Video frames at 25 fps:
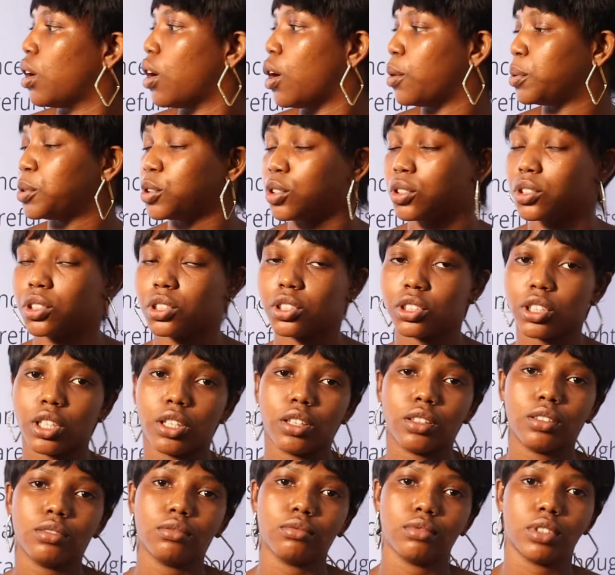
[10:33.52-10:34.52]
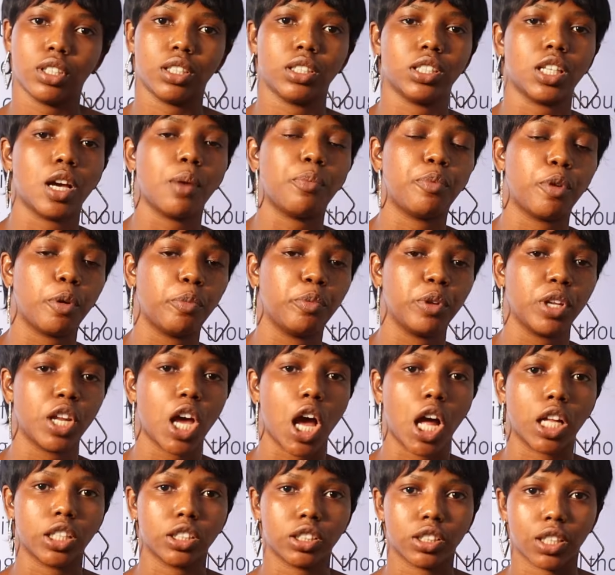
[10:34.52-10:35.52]
Option C is the
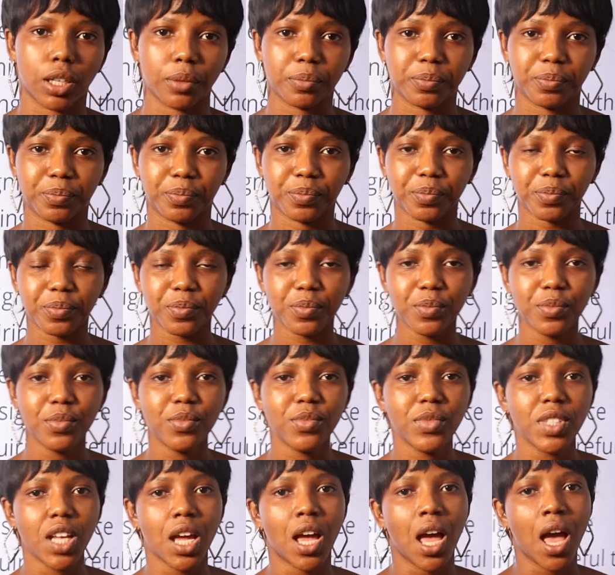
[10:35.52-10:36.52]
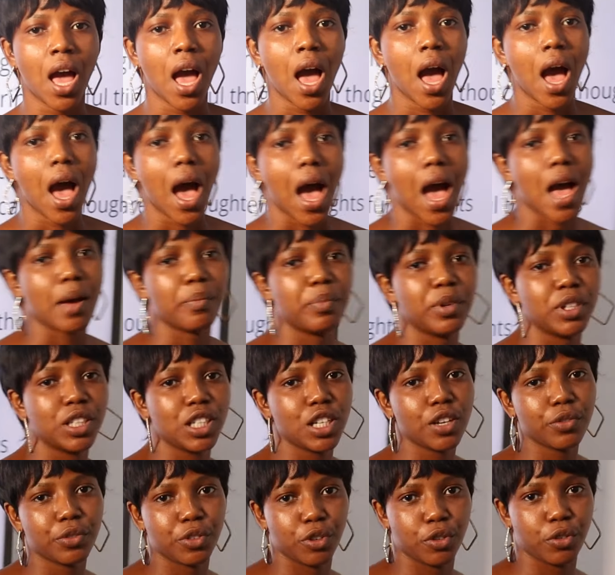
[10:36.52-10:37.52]
appropriate answer. I
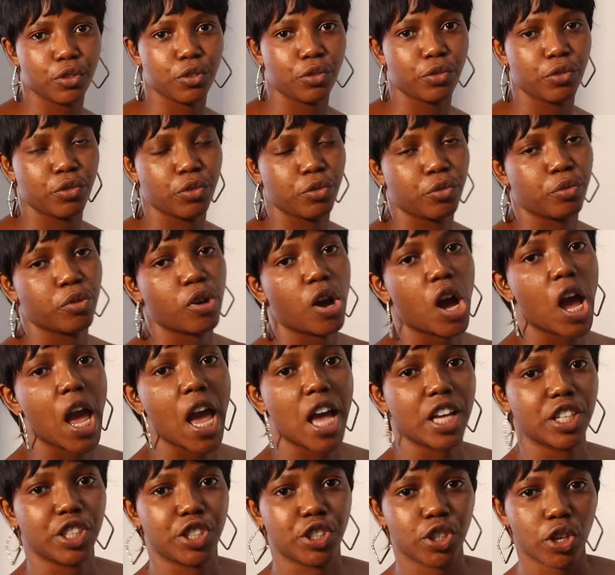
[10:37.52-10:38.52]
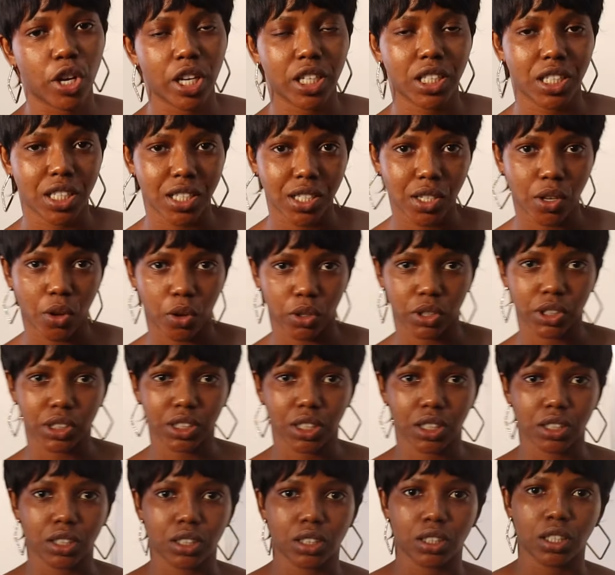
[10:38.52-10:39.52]
believe you've enjoyed this
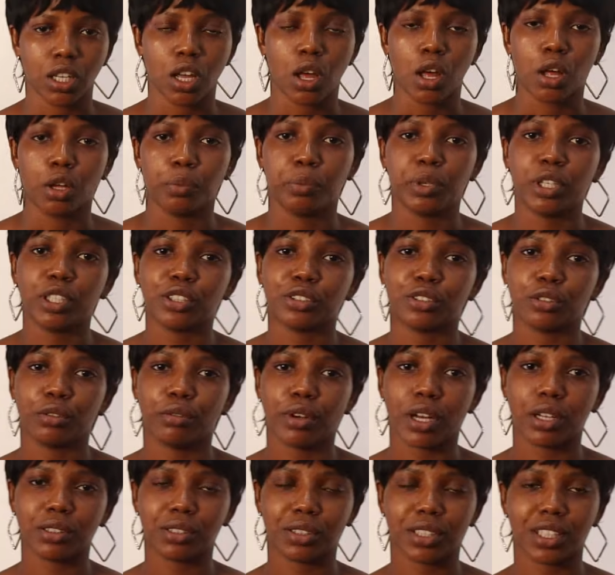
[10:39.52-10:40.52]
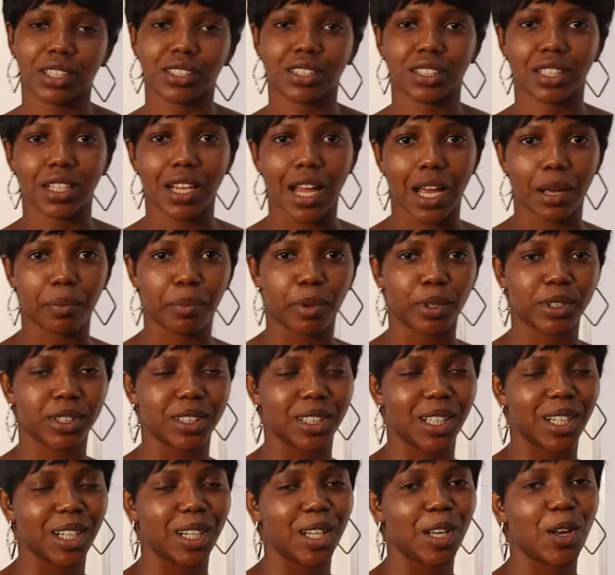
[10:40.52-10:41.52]
content. Please do well to hit the like
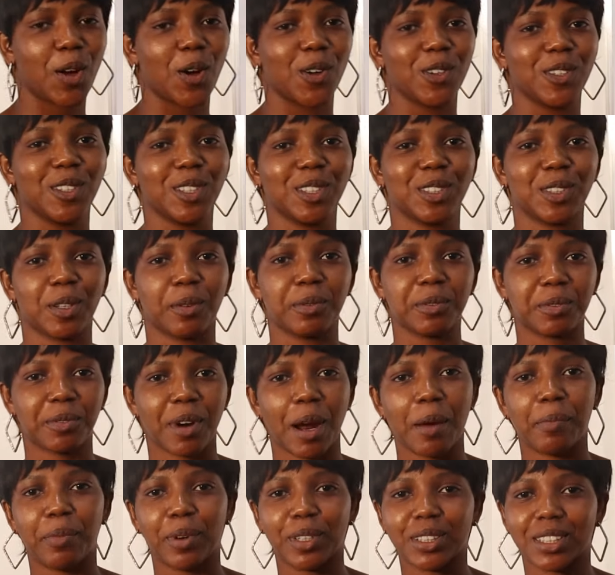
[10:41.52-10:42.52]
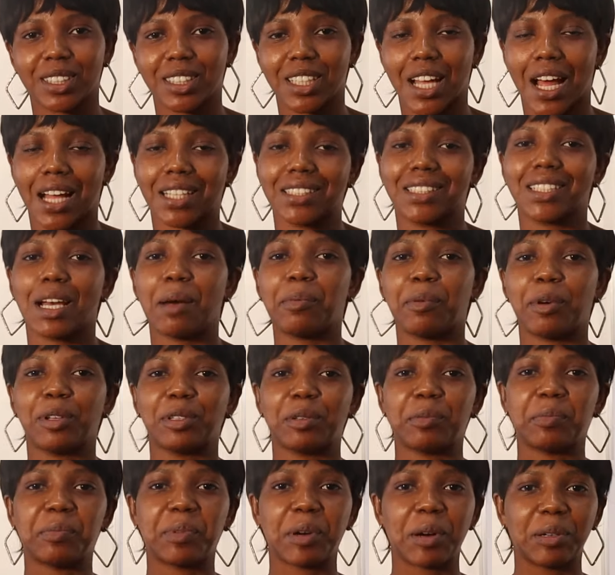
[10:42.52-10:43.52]
button, click on the subscribe button and tap
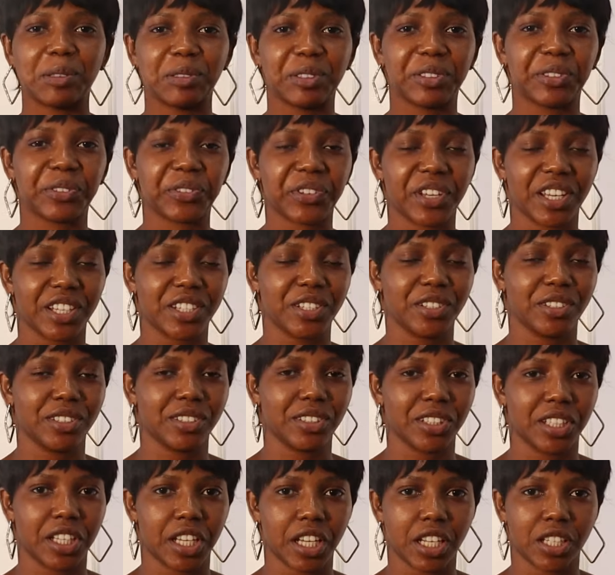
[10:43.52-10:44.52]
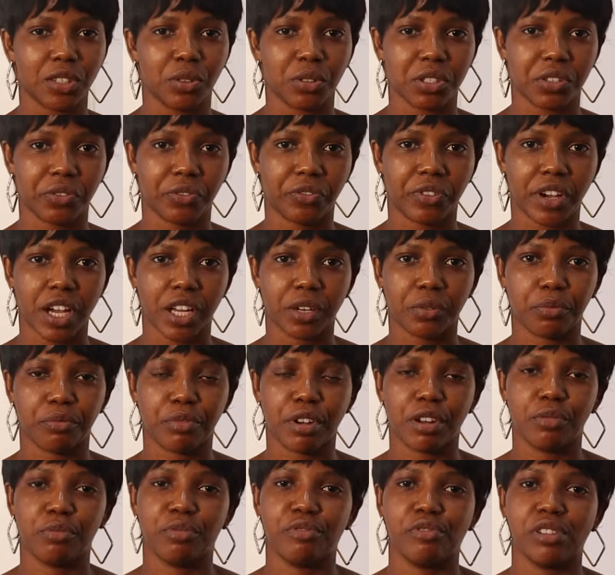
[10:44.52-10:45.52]
on the bell notification to get notified
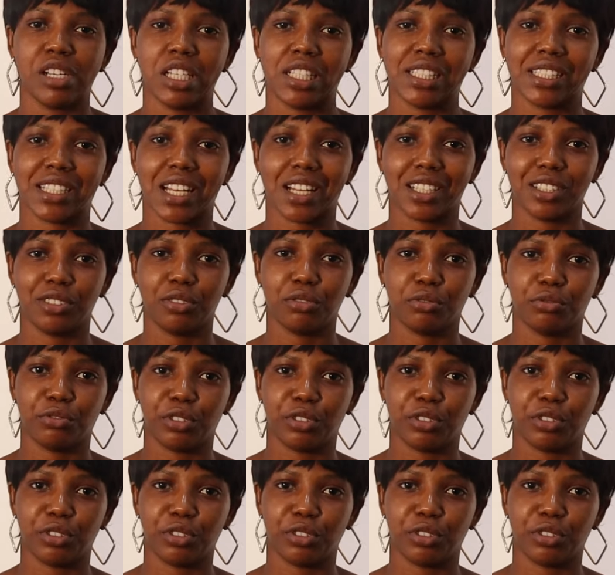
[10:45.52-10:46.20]
when we release our new